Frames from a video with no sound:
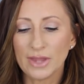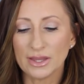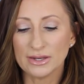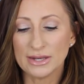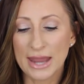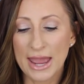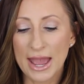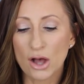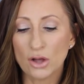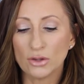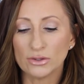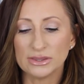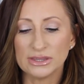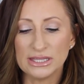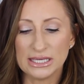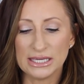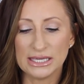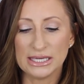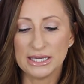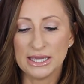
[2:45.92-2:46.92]
Now,
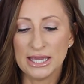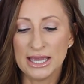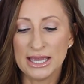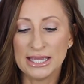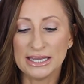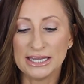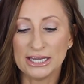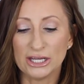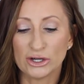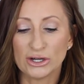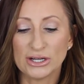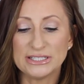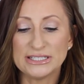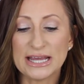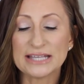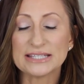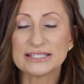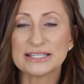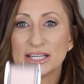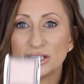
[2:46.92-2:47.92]
the
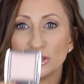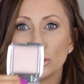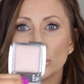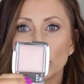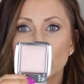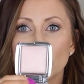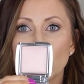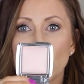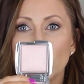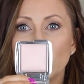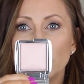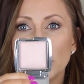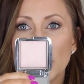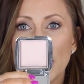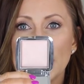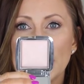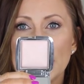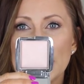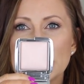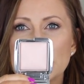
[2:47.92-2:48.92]
iridescent strobe
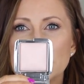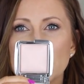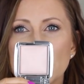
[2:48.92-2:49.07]
light is